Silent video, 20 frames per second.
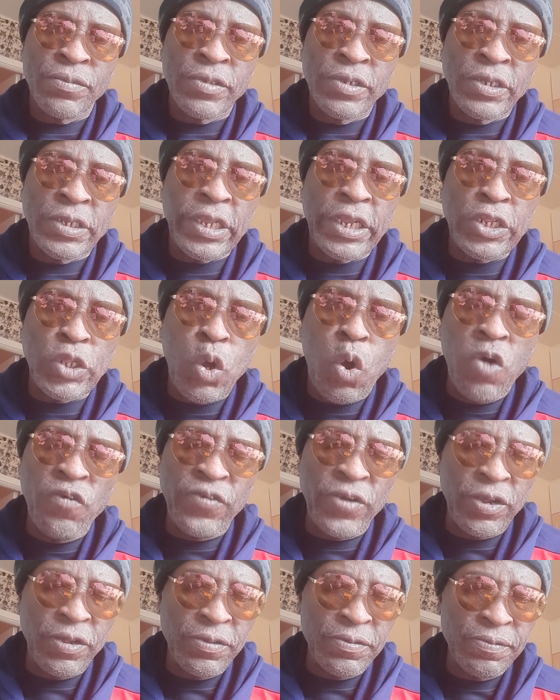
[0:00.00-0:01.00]
send it
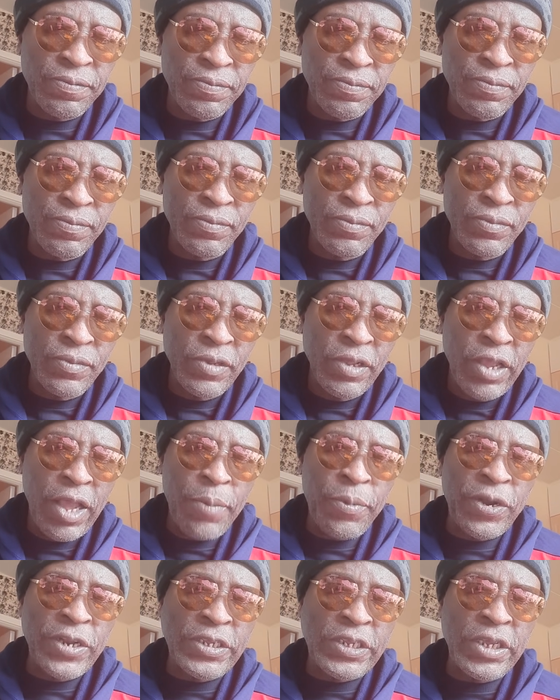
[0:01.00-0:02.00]
over.
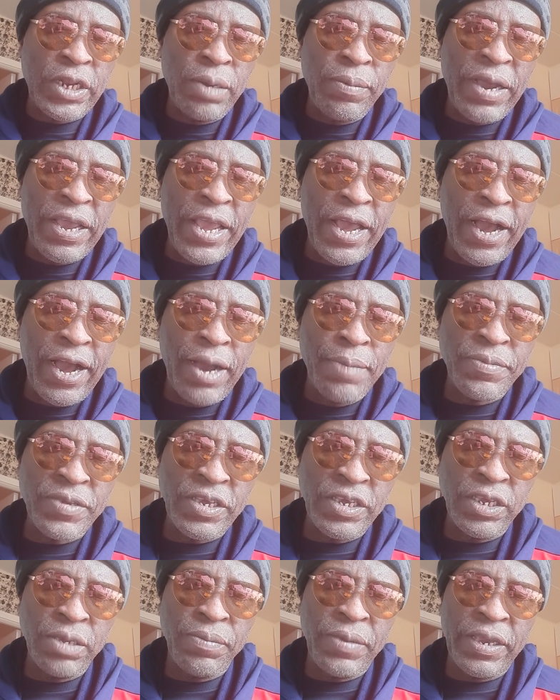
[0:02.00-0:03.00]
I'm gonna send my
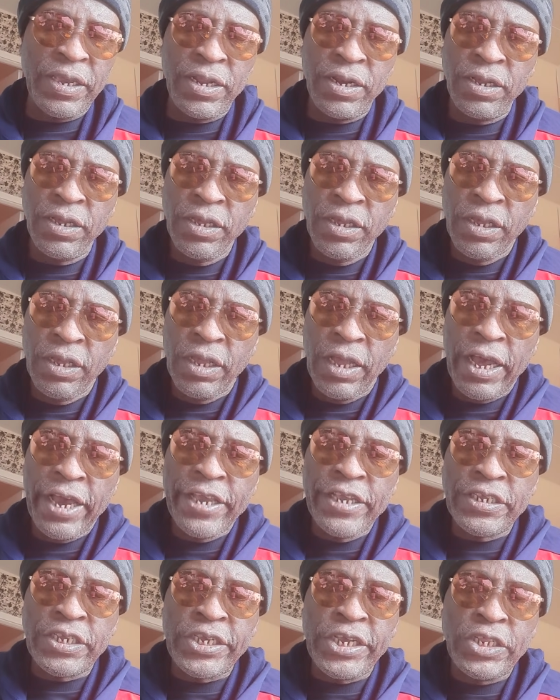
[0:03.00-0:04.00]
email
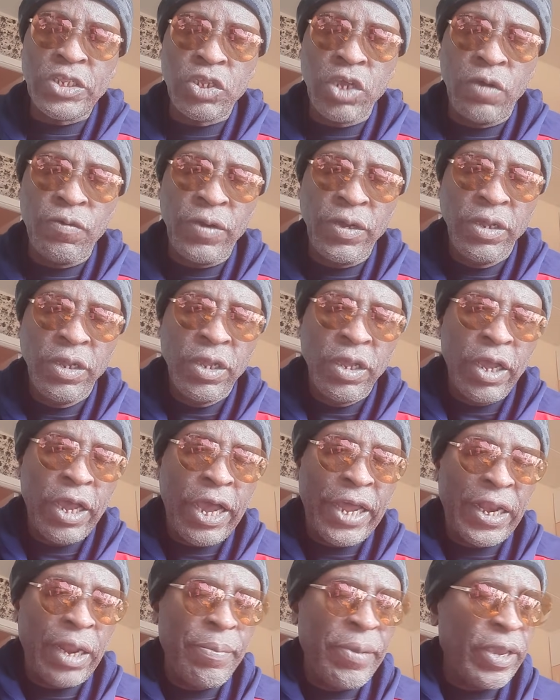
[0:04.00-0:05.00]
and send it over
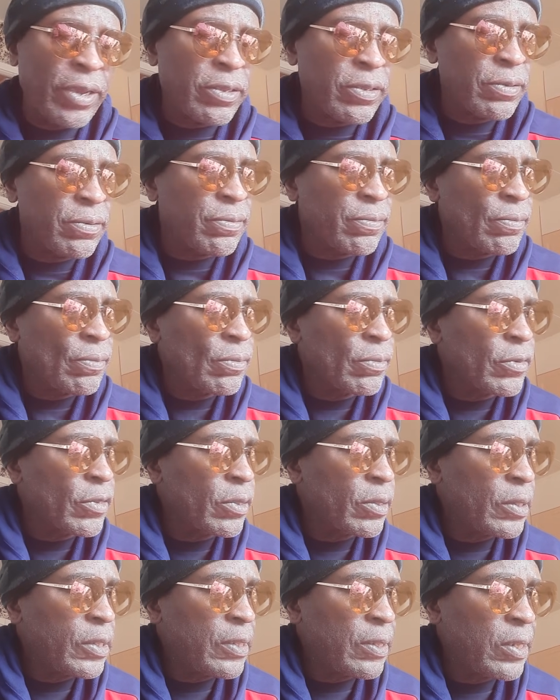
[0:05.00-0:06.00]
and I make
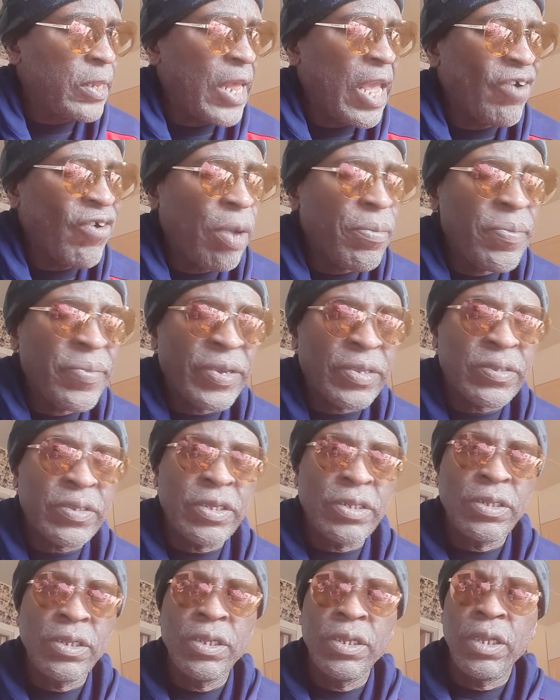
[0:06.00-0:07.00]
Snare Up mix
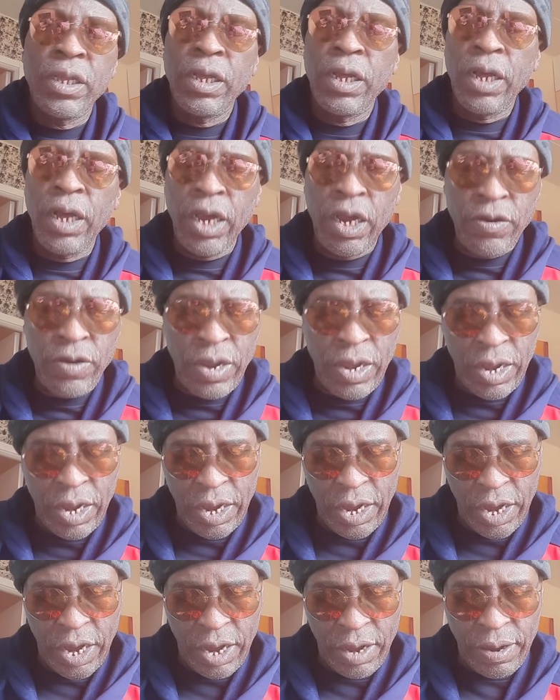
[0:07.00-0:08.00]
it or
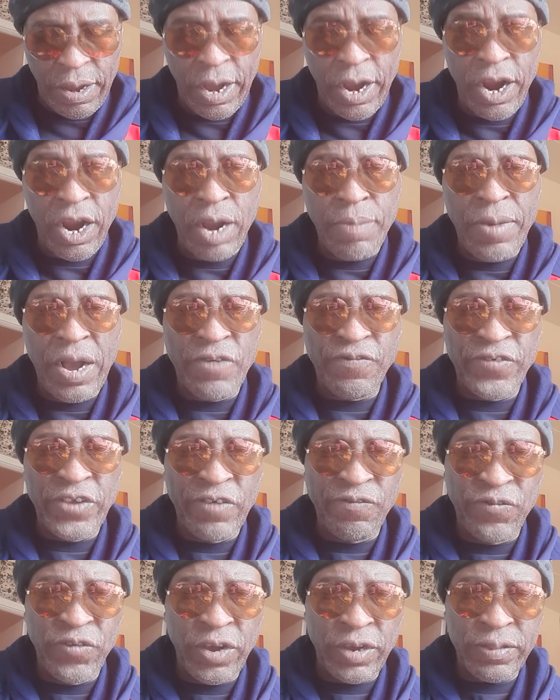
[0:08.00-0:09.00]
a Mafia
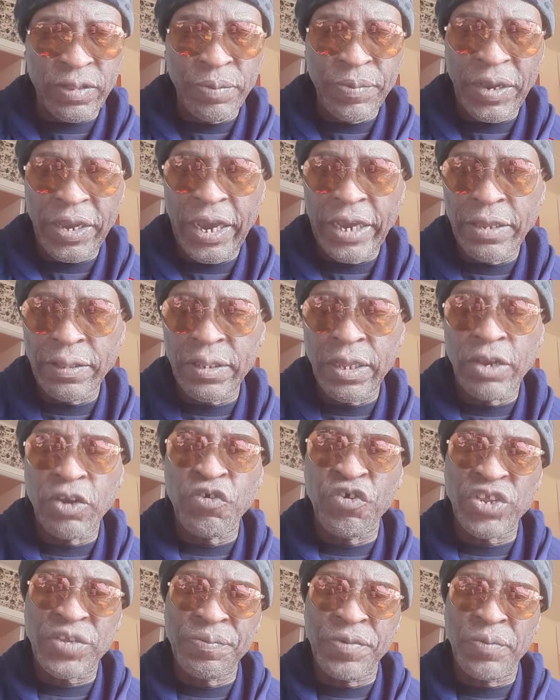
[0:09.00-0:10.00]
and Fluxy because you say
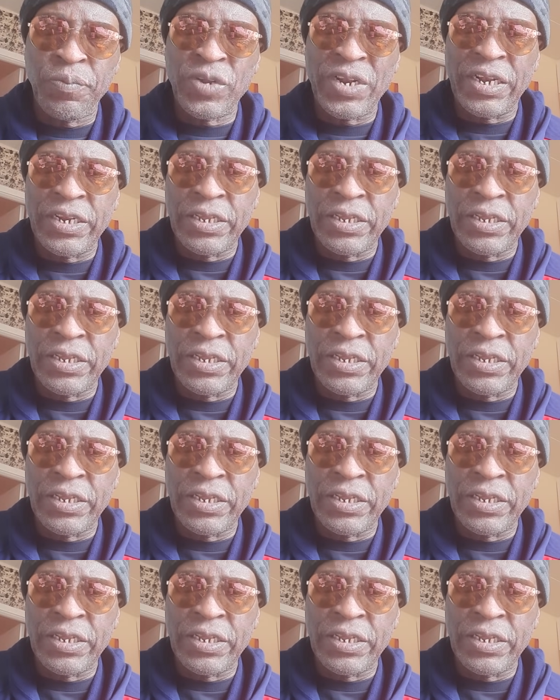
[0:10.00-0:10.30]
Christmas Mona